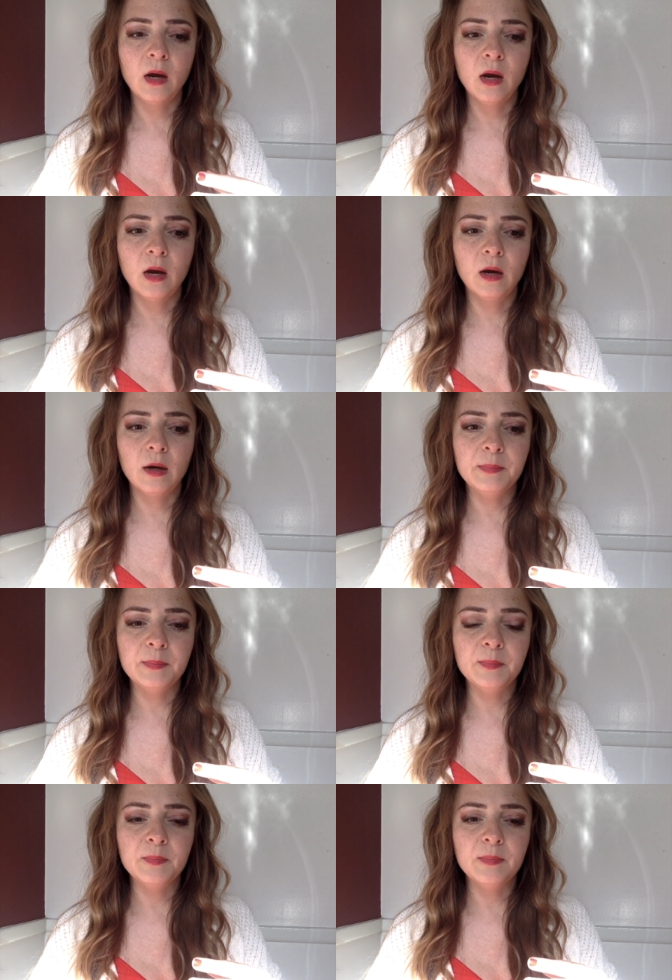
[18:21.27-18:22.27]

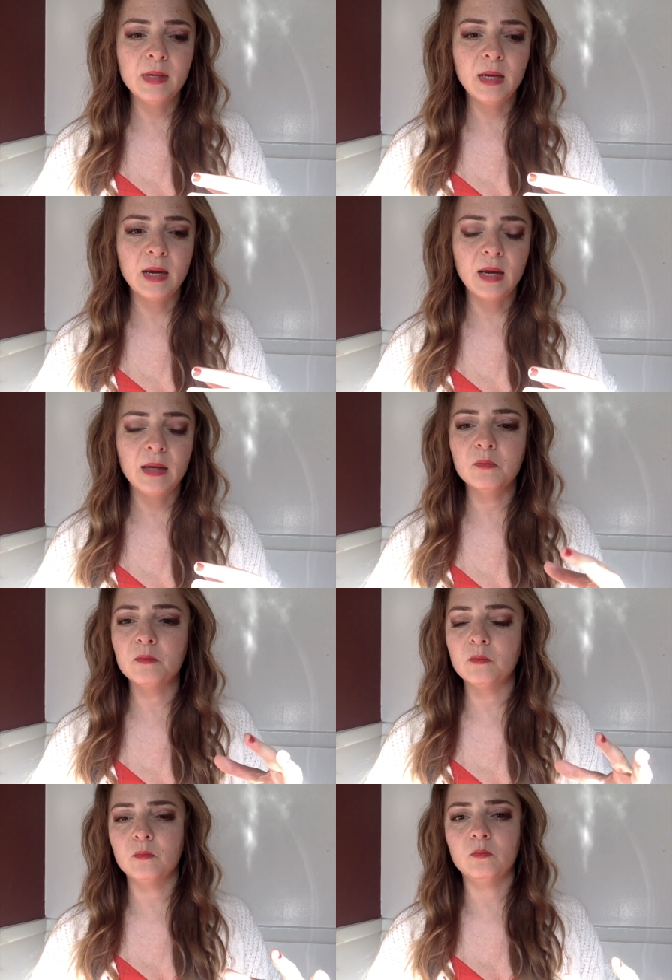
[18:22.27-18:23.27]
um, and i
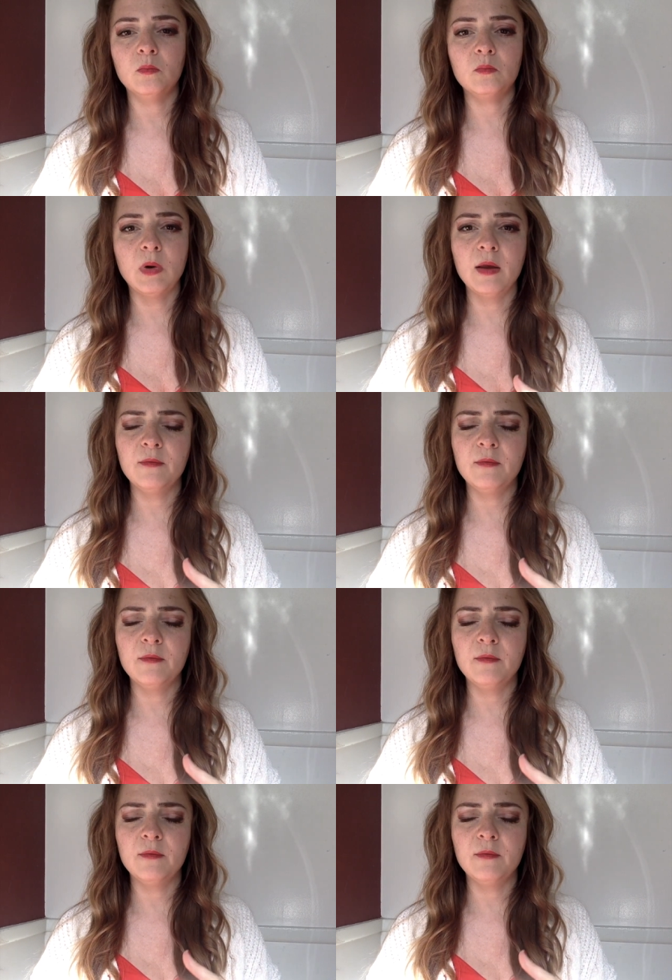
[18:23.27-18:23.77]
i